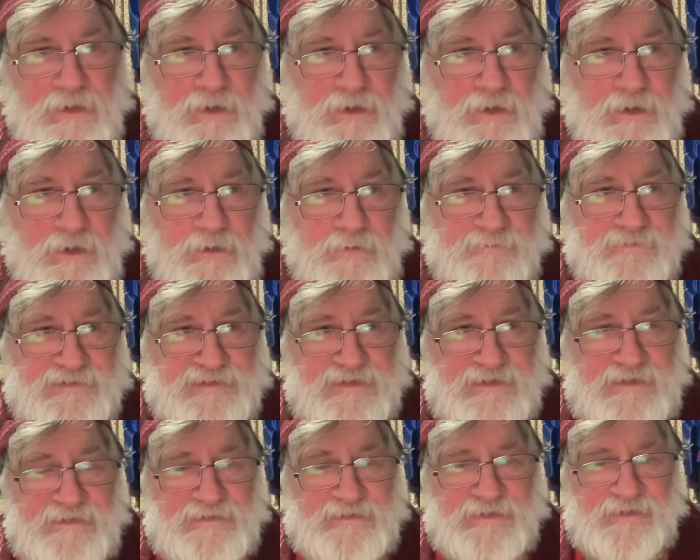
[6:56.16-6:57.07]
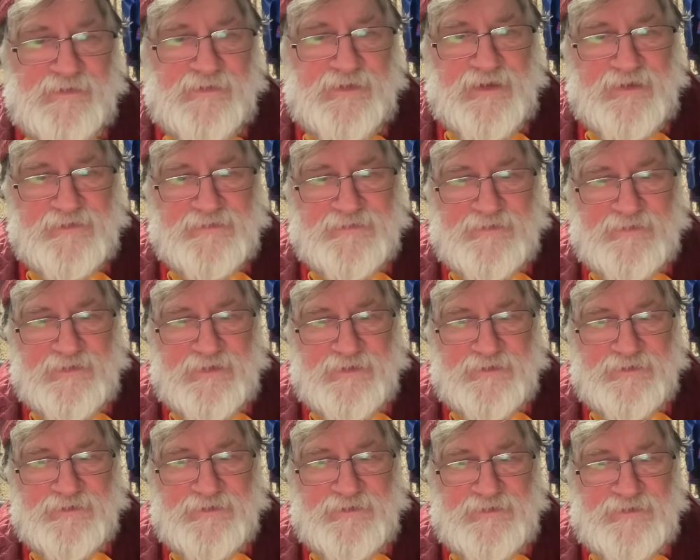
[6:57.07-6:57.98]
of seats in the next
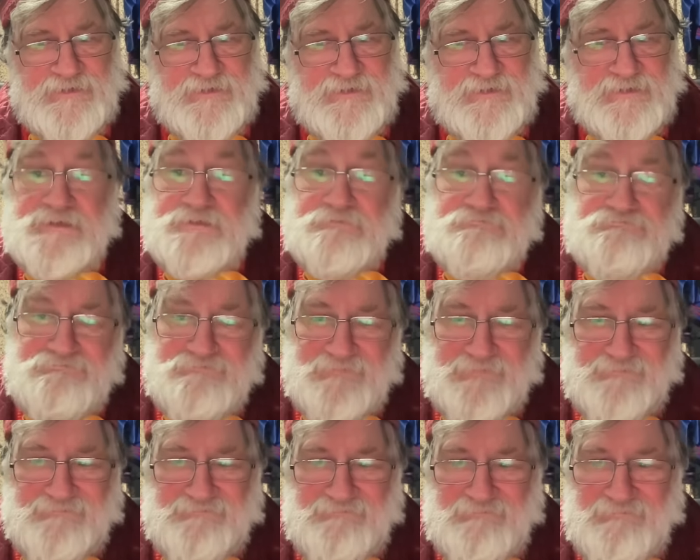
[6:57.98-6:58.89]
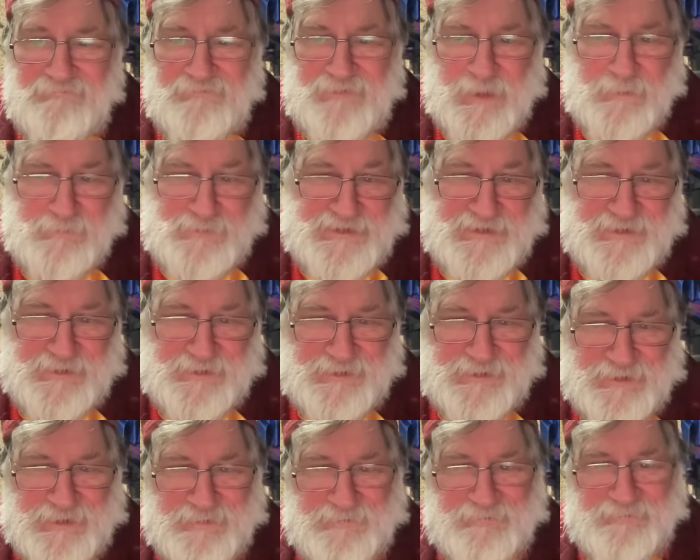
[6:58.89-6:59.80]
election is
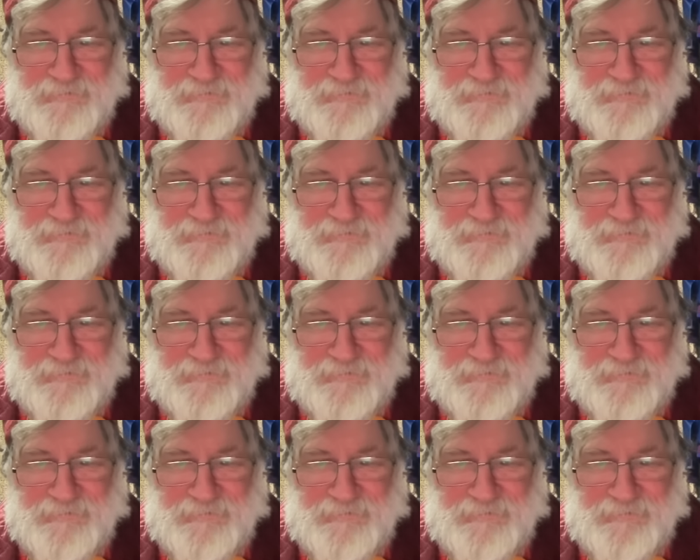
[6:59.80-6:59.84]
absurd.